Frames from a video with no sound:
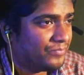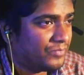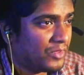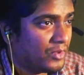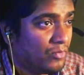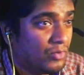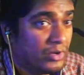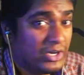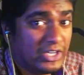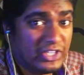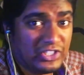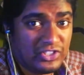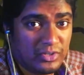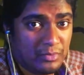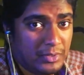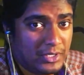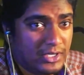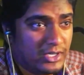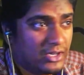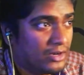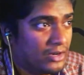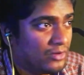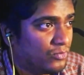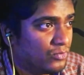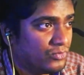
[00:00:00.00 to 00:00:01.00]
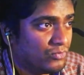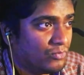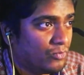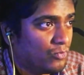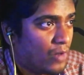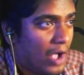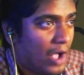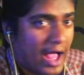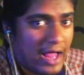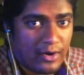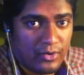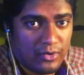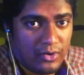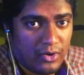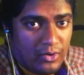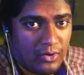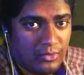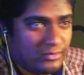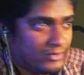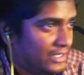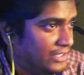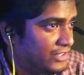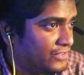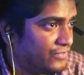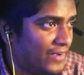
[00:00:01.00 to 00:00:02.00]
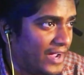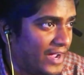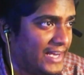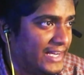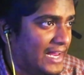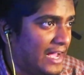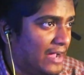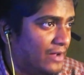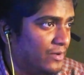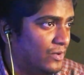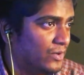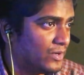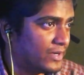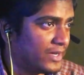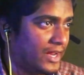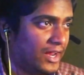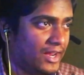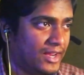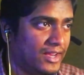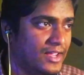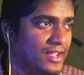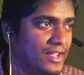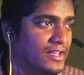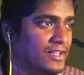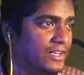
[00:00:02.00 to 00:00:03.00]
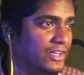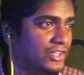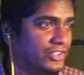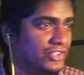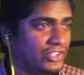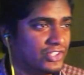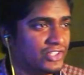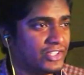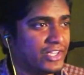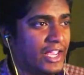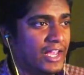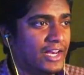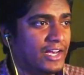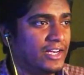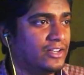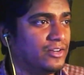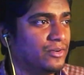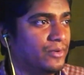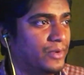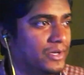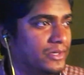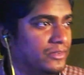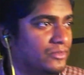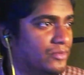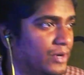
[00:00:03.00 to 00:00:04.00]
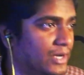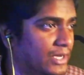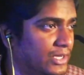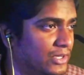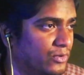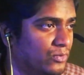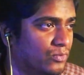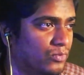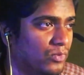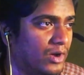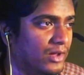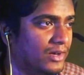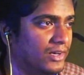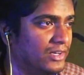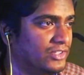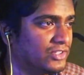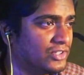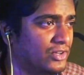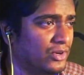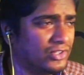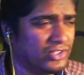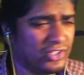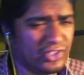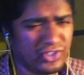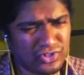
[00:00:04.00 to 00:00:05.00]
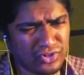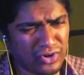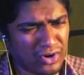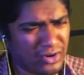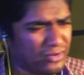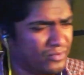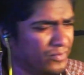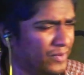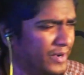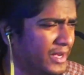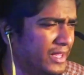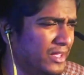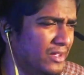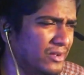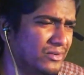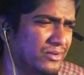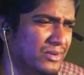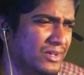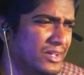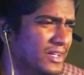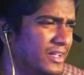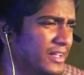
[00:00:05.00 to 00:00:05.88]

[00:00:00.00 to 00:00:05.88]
What is to be done? I don't know. Let's find out, okay? Let's just get into it. 3, 2, 1, let's go. It's a short video.